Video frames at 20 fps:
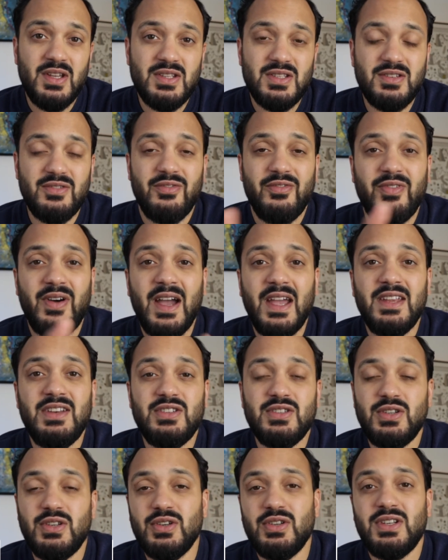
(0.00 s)
to
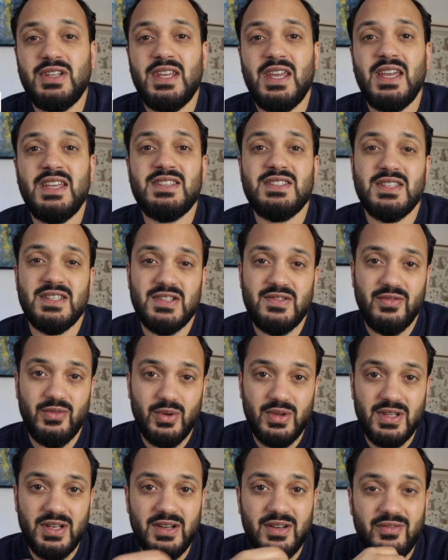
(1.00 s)
find good cases
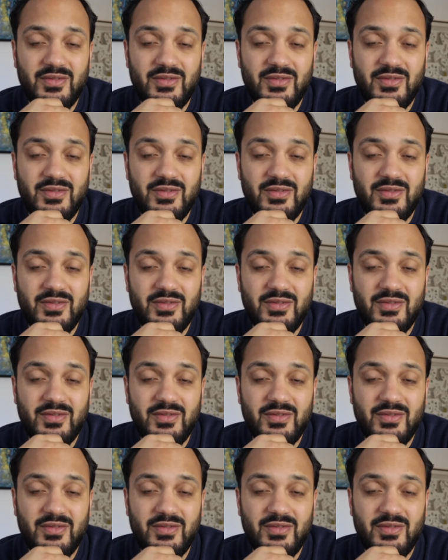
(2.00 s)
for their